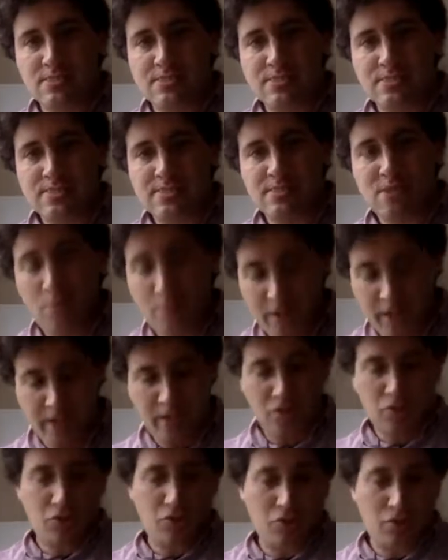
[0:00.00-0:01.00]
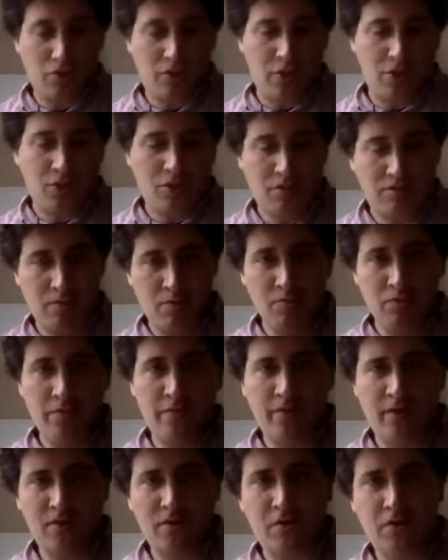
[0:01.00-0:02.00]
I hope that answers your question. Let me
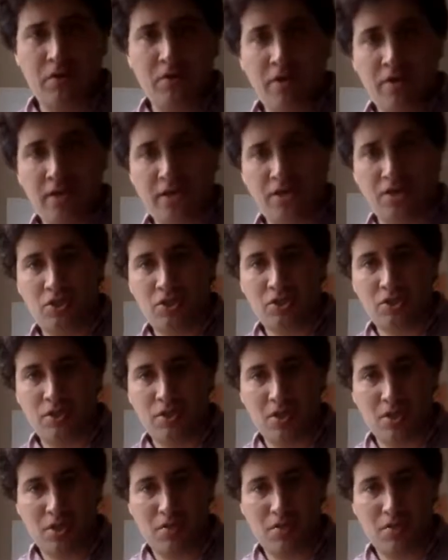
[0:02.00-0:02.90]
move on to the next